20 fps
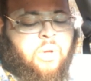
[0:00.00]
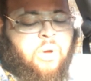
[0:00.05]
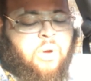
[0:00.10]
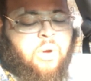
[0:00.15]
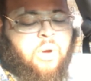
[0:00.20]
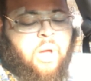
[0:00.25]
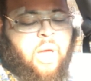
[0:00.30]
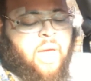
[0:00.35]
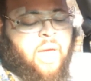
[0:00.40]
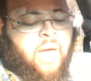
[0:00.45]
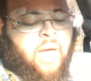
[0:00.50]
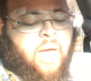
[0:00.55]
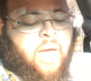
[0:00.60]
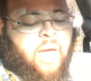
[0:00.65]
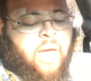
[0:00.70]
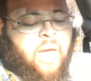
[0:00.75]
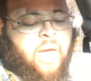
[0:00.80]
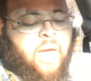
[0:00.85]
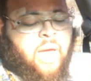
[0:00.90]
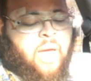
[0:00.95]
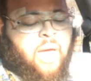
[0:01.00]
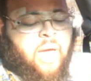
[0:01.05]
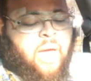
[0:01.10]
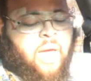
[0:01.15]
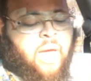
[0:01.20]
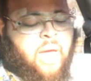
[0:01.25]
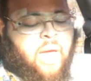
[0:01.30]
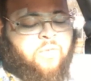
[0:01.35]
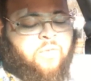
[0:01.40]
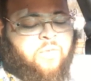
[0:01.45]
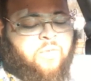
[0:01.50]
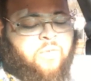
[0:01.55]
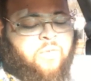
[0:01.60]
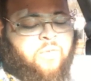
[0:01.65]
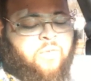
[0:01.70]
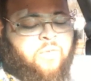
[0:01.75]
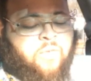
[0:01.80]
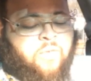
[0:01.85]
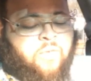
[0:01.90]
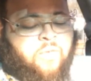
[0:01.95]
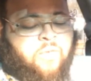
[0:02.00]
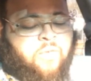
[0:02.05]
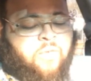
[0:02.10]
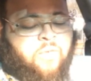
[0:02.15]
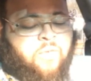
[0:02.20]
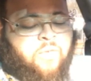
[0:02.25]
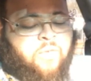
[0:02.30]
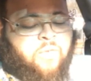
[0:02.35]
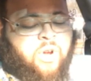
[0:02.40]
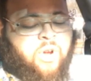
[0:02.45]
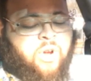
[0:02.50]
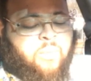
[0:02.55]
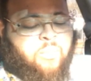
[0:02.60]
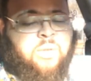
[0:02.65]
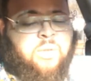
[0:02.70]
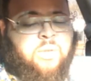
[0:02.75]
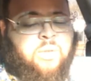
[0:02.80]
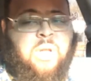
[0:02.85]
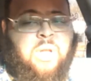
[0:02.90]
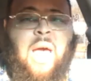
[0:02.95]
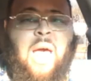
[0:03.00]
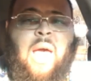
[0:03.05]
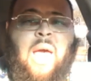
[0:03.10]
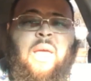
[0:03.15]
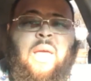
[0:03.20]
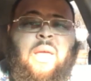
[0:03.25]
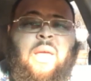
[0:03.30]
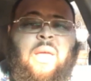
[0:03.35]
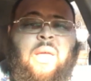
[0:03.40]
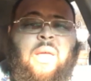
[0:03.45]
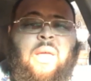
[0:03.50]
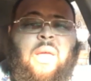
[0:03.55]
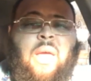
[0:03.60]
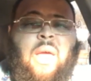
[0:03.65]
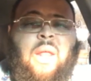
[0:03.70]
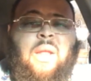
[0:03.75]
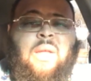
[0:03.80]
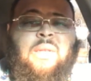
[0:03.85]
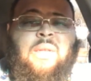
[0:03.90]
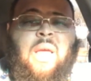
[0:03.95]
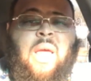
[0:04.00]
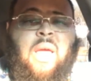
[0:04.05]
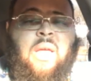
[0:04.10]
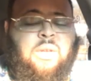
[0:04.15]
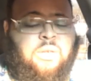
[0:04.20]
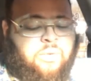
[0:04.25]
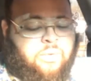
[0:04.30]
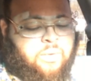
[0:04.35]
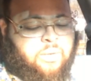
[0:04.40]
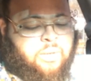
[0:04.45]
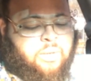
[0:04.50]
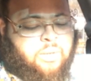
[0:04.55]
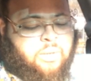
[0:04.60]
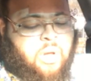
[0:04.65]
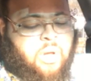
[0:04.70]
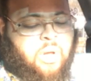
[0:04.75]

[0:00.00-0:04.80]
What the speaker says: Or how will ye hide your sins from before the Most High and his angels?